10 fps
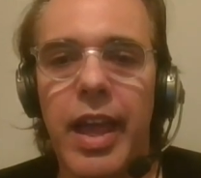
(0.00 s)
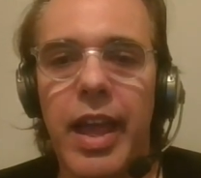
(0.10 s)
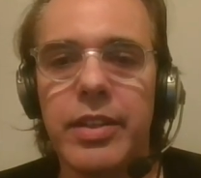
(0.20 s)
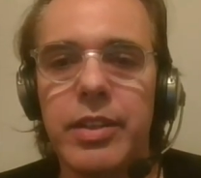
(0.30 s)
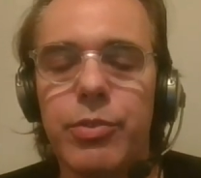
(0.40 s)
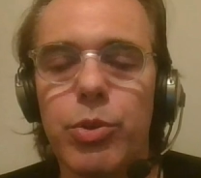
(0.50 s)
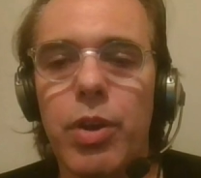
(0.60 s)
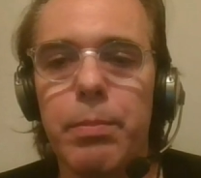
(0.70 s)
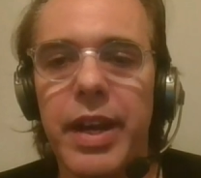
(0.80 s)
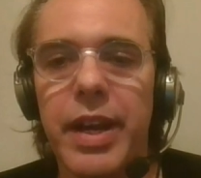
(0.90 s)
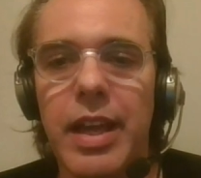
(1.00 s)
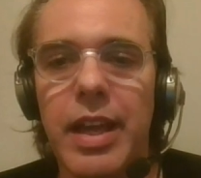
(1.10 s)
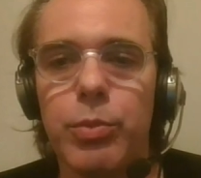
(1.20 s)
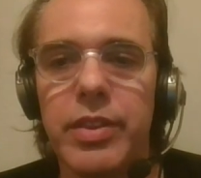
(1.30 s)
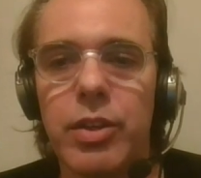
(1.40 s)
And if you compare
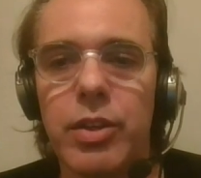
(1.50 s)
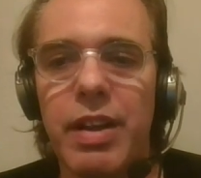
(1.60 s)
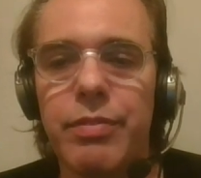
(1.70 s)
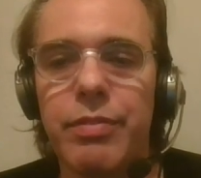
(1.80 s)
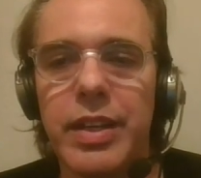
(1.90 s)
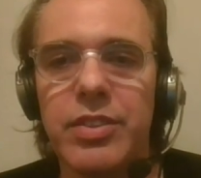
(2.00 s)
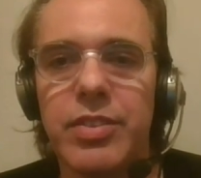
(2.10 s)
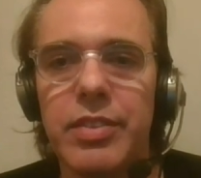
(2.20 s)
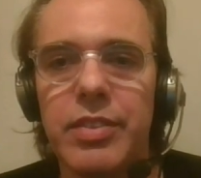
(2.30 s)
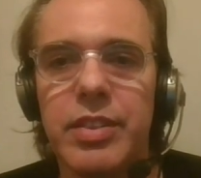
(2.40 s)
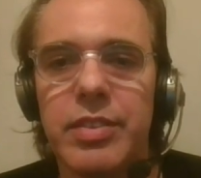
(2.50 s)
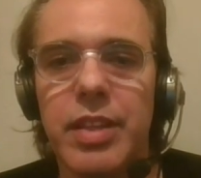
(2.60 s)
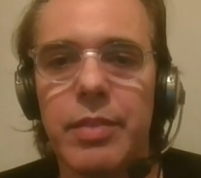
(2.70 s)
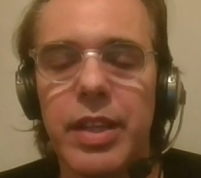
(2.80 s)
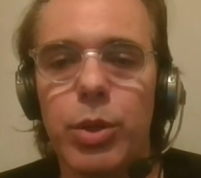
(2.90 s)
that with the global financial
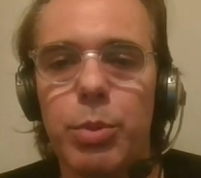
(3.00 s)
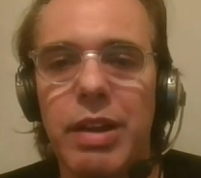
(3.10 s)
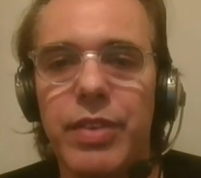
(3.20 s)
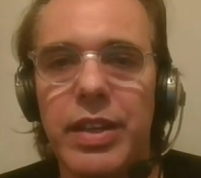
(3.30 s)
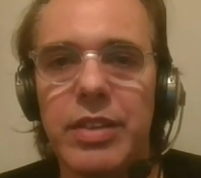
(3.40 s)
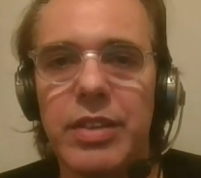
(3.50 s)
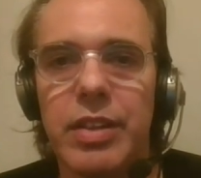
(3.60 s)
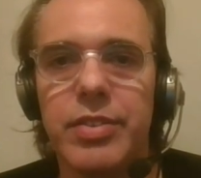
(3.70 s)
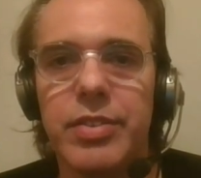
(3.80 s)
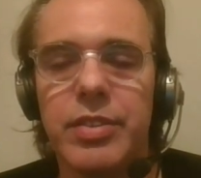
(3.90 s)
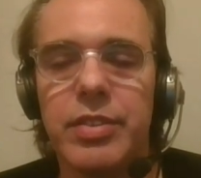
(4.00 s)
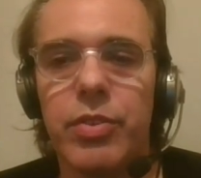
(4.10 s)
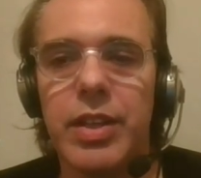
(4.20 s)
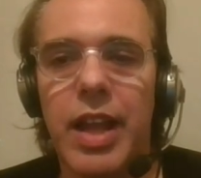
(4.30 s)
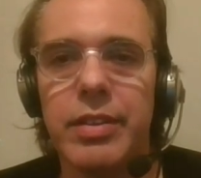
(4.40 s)
system
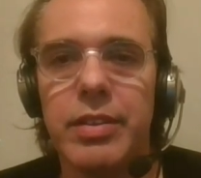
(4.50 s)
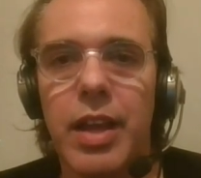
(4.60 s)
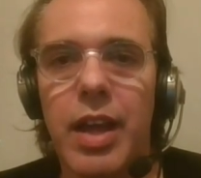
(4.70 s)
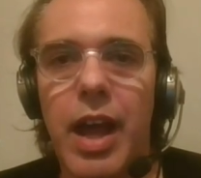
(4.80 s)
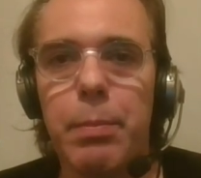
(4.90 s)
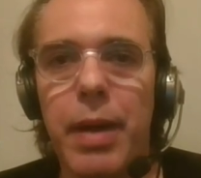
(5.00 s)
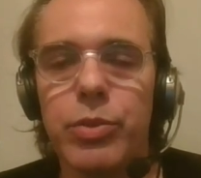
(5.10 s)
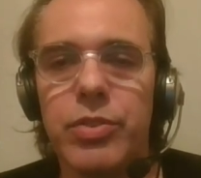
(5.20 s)
rely about